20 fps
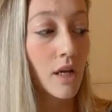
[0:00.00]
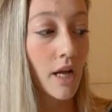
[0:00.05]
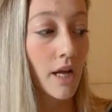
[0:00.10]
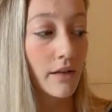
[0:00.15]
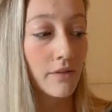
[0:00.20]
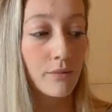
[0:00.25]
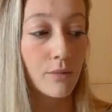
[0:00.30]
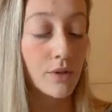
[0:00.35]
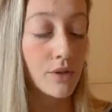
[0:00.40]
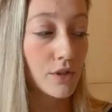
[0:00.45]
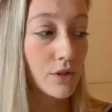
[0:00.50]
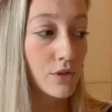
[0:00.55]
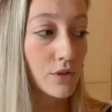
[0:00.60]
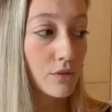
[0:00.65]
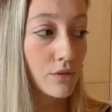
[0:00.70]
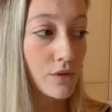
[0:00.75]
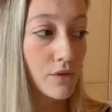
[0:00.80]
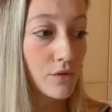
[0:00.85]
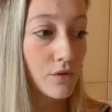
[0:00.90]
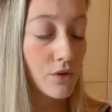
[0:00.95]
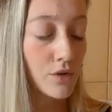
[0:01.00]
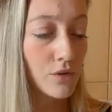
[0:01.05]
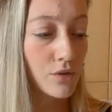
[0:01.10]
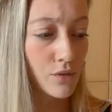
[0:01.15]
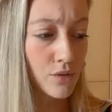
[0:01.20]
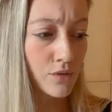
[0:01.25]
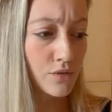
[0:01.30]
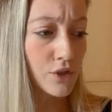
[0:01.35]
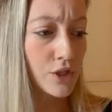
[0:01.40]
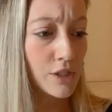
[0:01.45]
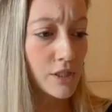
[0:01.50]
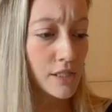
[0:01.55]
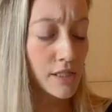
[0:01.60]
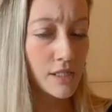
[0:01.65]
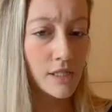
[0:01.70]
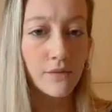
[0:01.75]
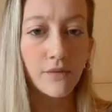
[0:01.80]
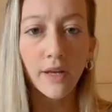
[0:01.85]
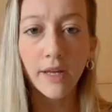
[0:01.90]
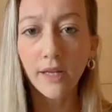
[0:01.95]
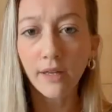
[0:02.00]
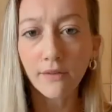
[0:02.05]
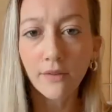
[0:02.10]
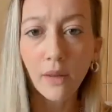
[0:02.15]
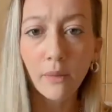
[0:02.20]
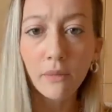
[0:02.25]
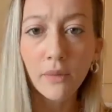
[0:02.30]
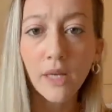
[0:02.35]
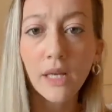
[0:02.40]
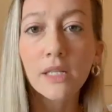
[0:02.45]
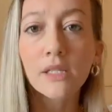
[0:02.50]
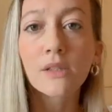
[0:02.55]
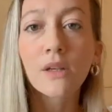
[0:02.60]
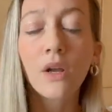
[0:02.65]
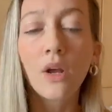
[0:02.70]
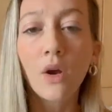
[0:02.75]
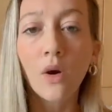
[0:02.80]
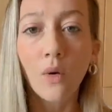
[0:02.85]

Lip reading: and with their zone of genius if I give them this,